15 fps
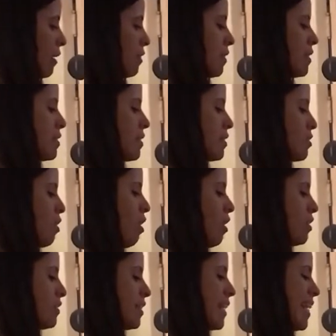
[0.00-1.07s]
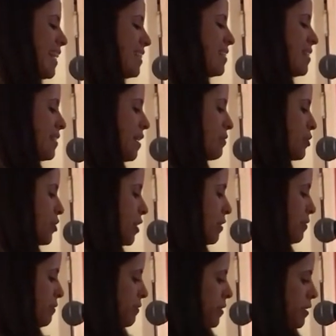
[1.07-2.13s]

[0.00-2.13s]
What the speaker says: This is called In Session.